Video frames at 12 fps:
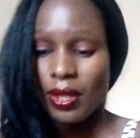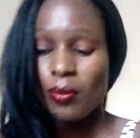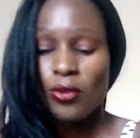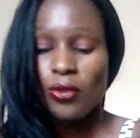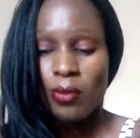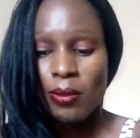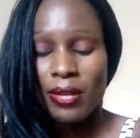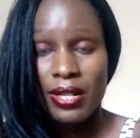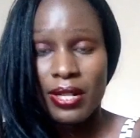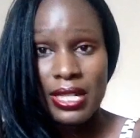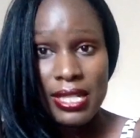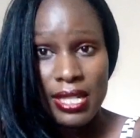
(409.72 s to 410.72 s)
proper
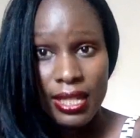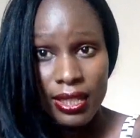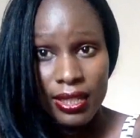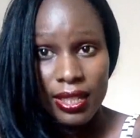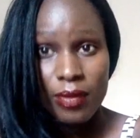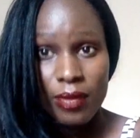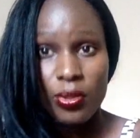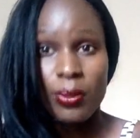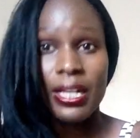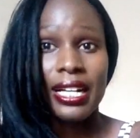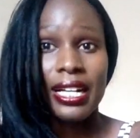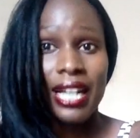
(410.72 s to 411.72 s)
parenting and
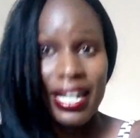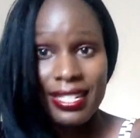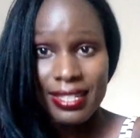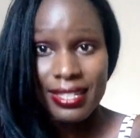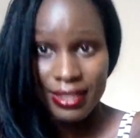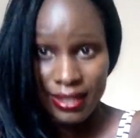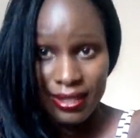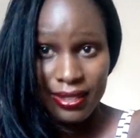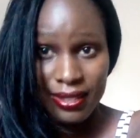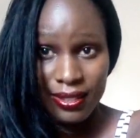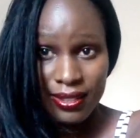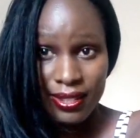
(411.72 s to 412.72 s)
proper guidance
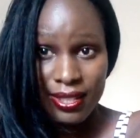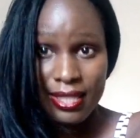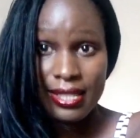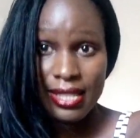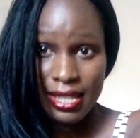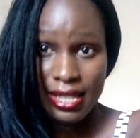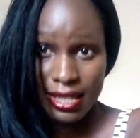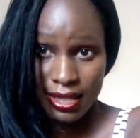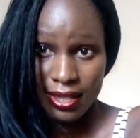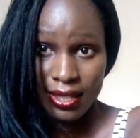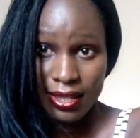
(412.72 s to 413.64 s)
is key.